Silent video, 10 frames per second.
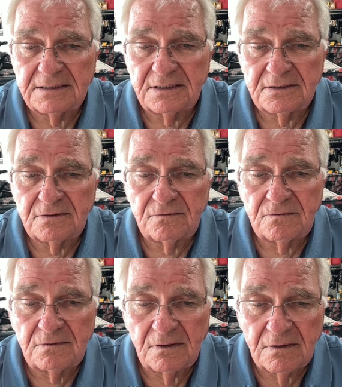since
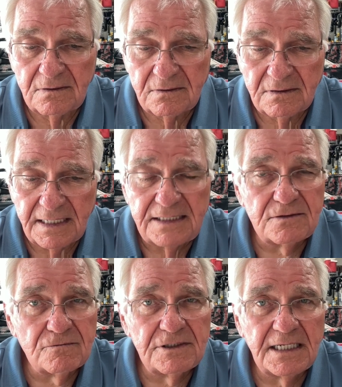
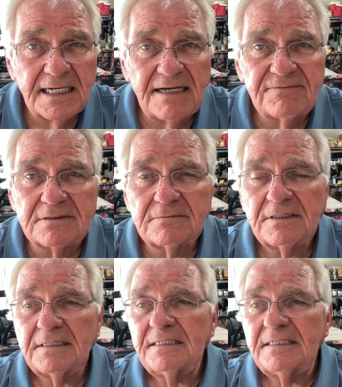late 2011.